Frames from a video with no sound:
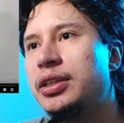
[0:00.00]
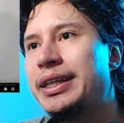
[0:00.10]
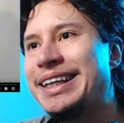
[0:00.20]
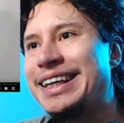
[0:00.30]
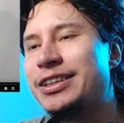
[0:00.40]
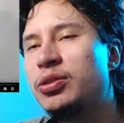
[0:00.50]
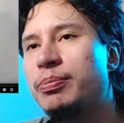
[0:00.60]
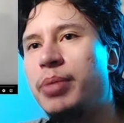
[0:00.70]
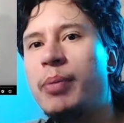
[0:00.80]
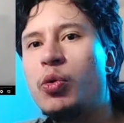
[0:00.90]
Get some
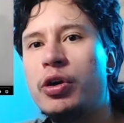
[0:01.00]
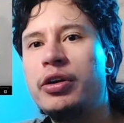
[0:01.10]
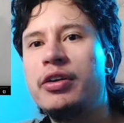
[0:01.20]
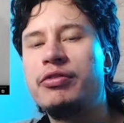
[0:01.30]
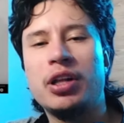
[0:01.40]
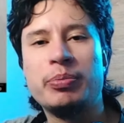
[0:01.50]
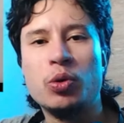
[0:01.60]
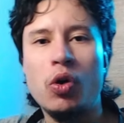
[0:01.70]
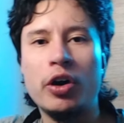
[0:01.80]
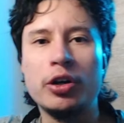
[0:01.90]
popcorn, fill up your
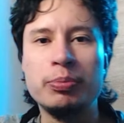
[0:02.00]
water,